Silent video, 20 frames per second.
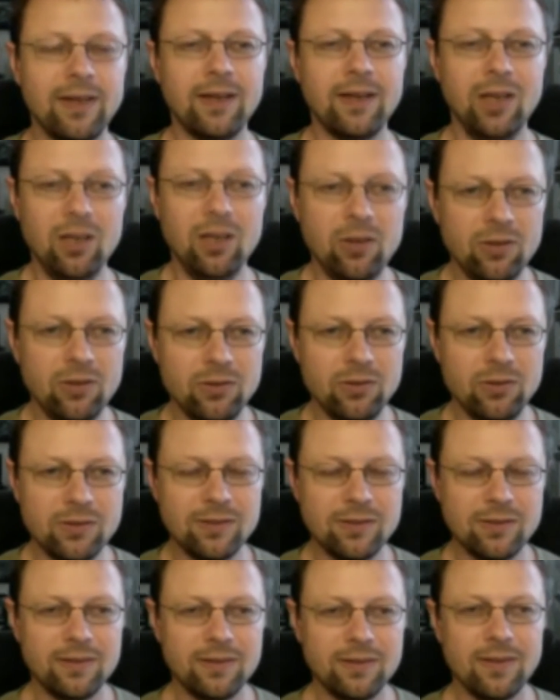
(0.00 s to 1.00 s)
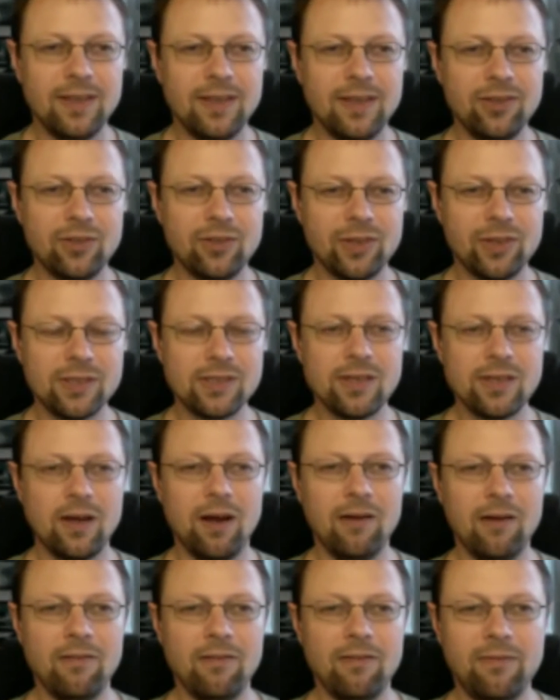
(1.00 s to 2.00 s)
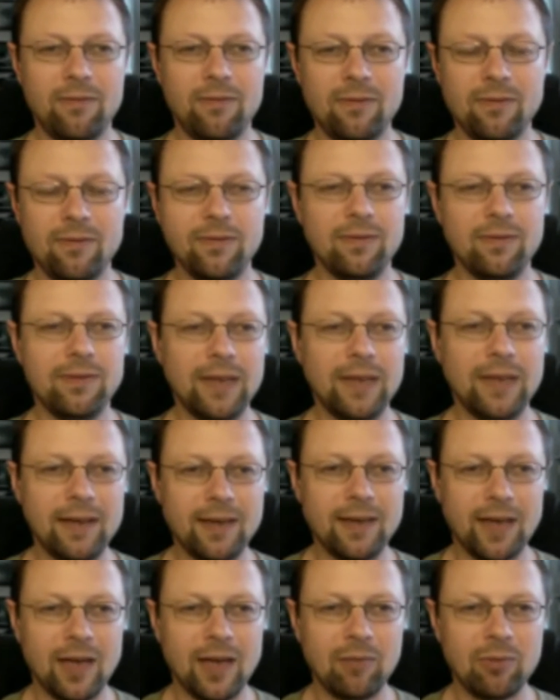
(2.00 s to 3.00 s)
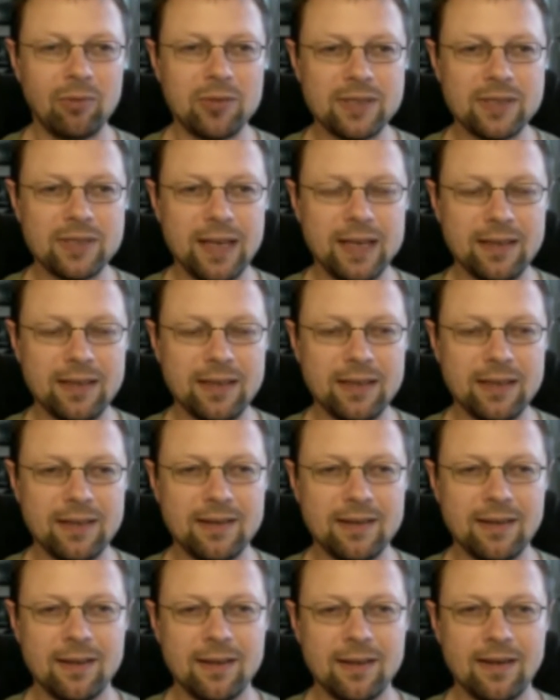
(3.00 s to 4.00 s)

they lose interest of 99%